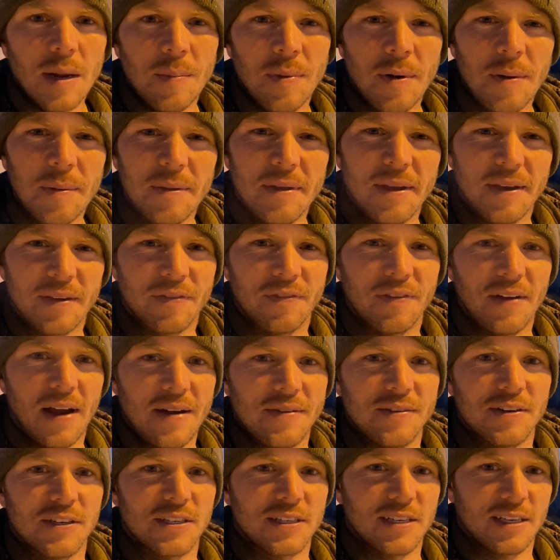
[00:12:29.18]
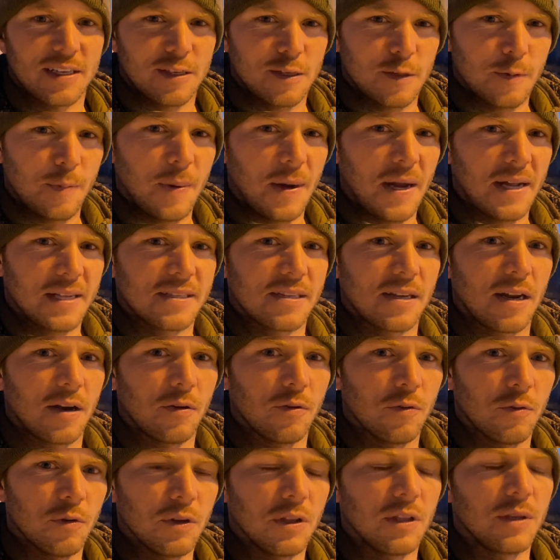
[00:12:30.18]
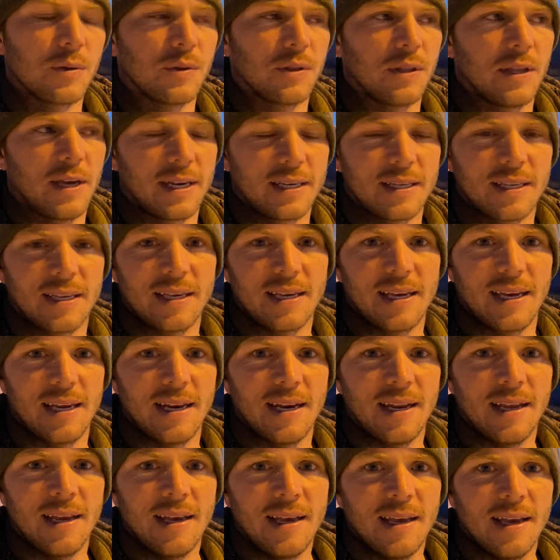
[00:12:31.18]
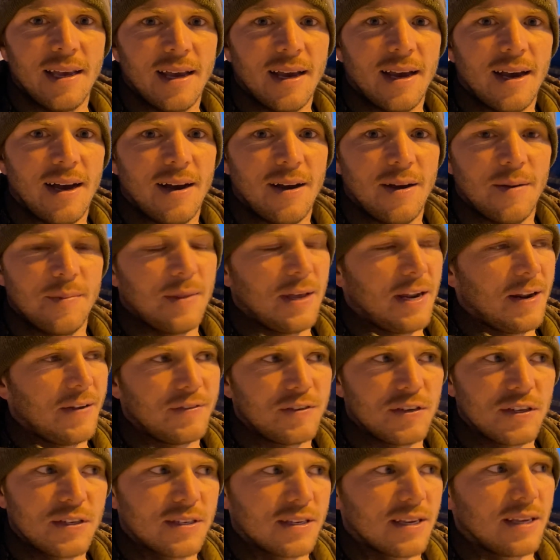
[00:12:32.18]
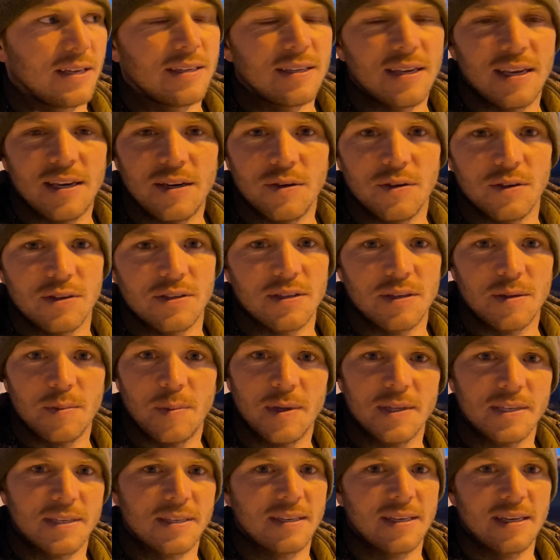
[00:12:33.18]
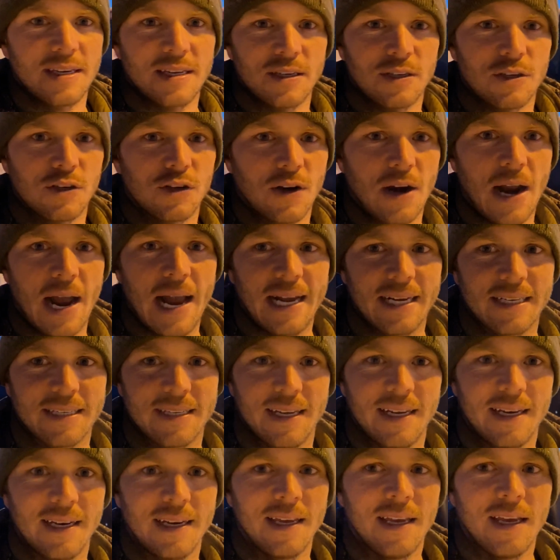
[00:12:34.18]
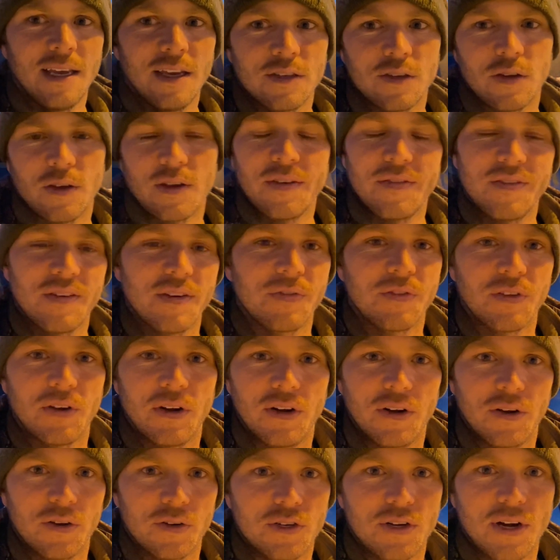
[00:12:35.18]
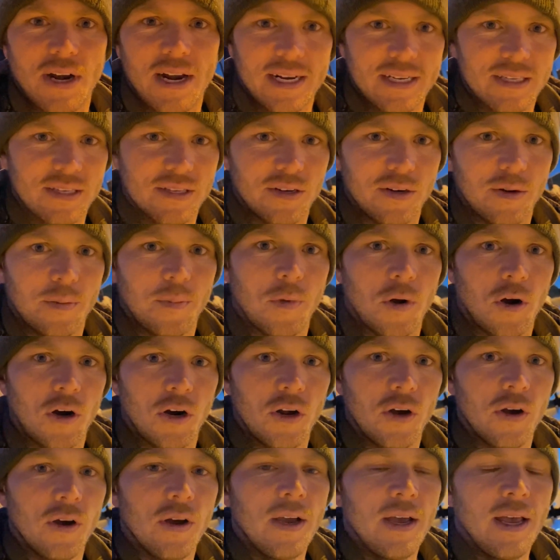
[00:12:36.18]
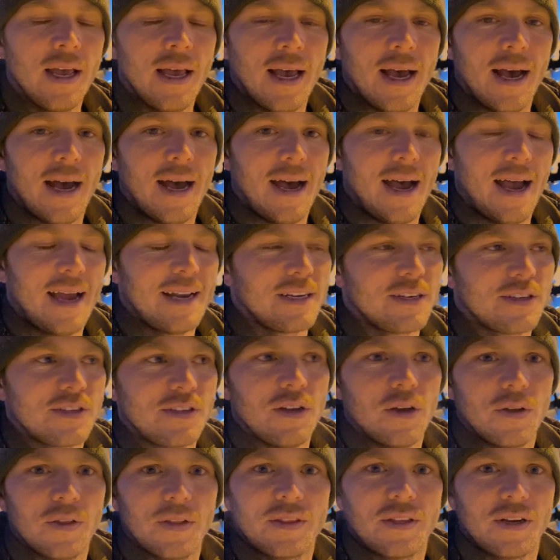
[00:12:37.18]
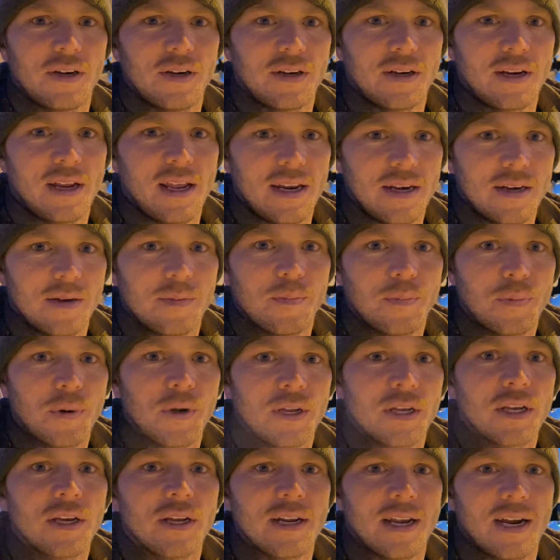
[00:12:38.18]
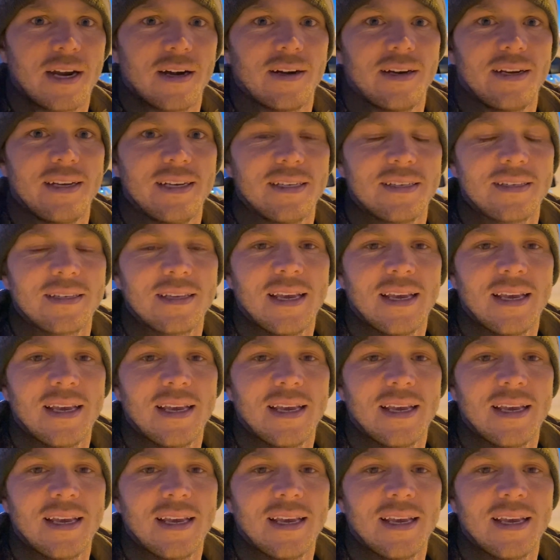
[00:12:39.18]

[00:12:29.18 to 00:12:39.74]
like five or six spots that I really would like to get um, that I've just continuously been seeing tracks in. So even if there are no tracks there tomorrow, uh, I just know that they're in pretty good areas.